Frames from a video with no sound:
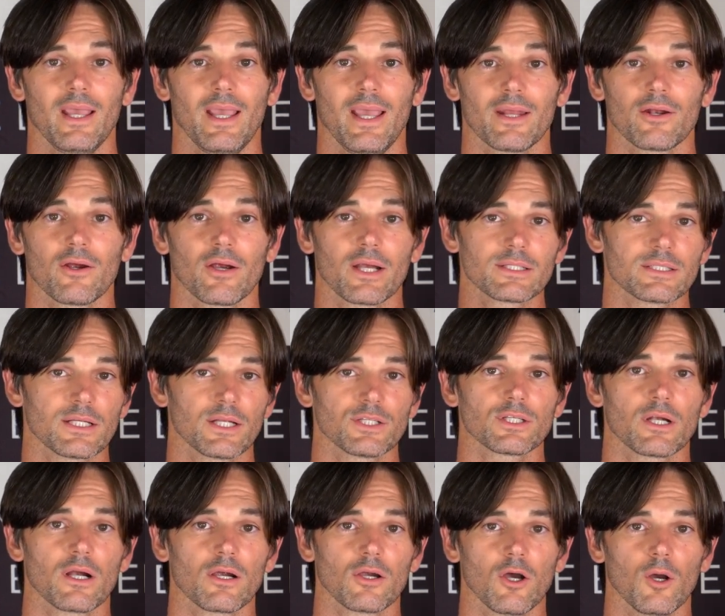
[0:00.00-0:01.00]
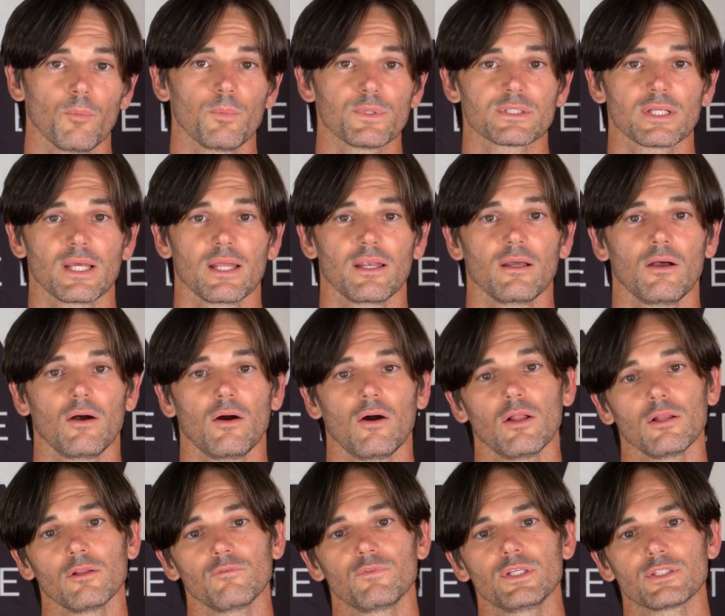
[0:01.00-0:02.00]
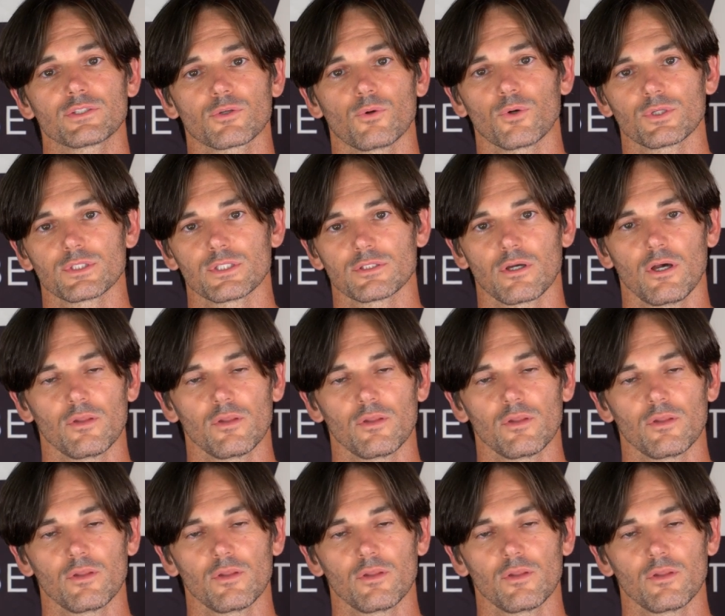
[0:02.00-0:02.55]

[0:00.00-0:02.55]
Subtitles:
And our intention, our hope is that all of these courses,